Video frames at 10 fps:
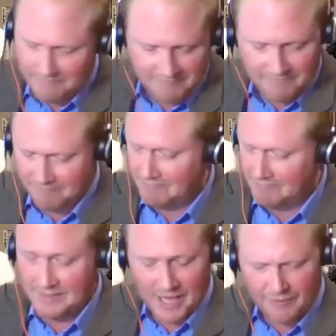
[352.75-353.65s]

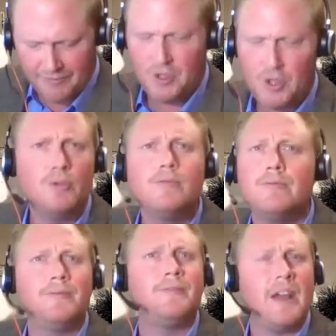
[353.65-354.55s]
love you
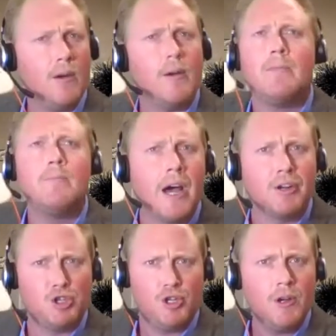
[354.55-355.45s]
very
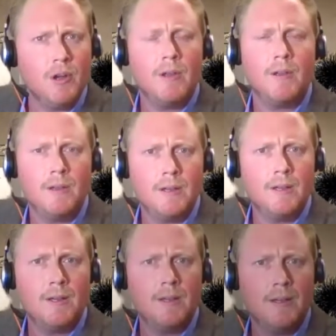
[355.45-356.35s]
much.
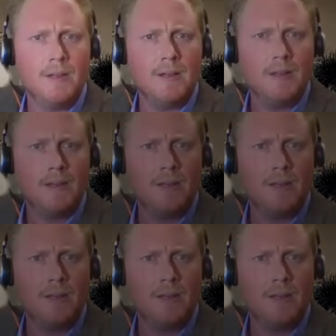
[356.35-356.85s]
It's a